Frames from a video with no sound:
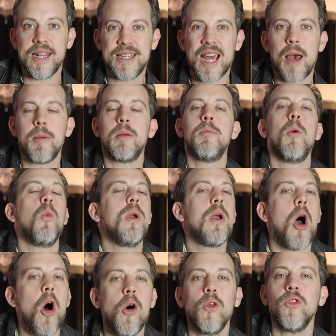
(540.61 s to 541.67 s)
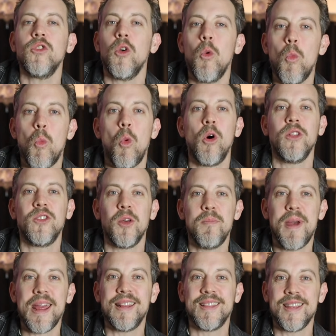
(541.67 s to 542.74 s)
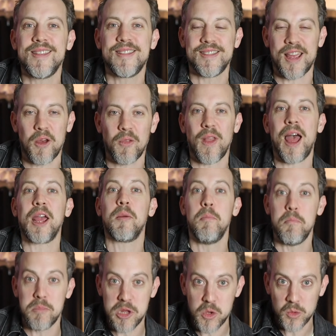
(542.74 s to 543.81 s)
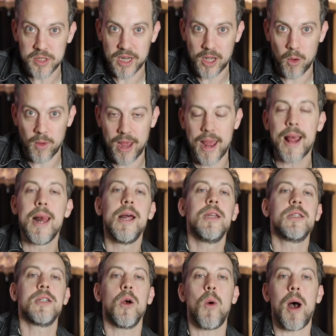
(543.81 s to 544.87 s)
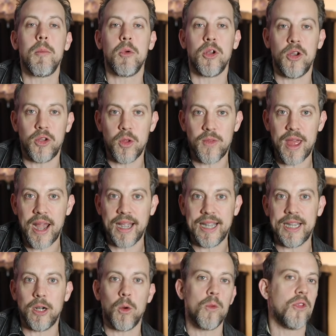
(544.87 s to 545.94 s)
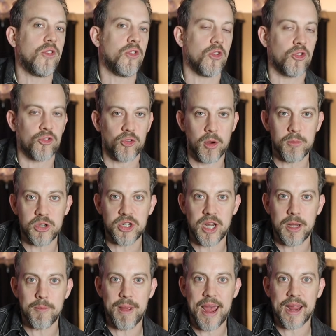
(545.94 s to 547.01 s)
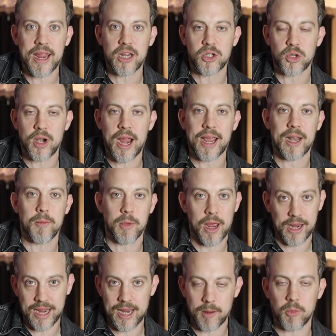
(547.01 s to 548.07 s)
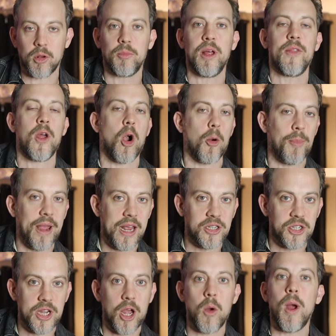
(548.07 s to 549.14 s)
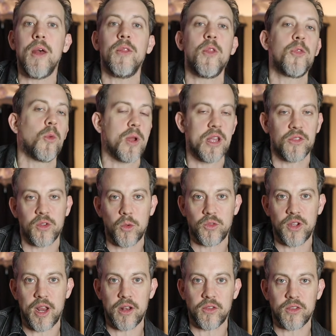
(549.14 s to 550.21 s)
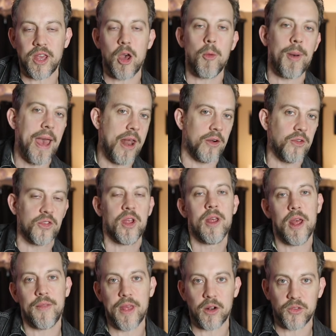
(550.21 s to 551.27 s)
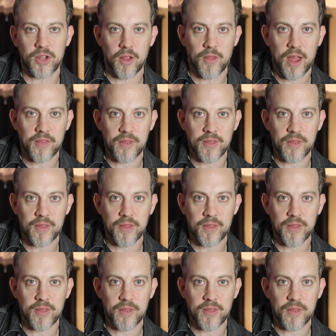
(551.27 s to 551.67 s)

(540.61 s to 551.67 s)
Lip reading: and timing, but we also want to make this sound like music, okay? So I'm going to do that here. This is a strum machine backing track, and I'm going to play the arpeggio and the 3 associated scale patterns, and that'll sound like